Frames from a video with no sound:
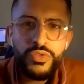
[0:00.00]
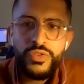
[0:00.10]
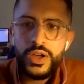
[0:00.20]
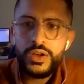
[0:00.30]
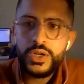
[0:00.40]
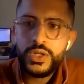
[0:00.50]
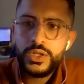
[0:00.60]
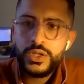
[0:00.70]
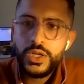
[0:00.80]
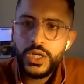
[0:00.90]
if
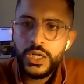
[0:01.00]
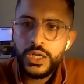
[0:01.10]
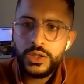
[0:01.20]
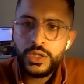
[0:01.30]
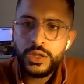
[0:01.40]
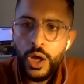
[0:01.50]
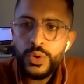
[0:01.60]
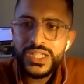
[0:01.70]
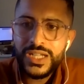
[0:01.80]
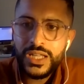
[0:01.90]
the
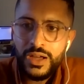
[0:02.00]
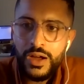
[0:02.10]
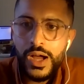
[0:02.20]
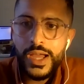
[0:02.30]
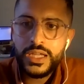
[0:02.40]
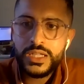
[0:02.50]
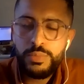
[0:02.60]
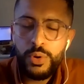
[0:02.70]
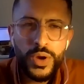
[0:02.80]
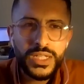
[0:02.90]
lowest and the
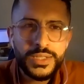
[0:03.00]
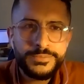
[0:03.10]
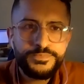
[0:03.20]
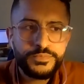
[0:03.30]
highest point.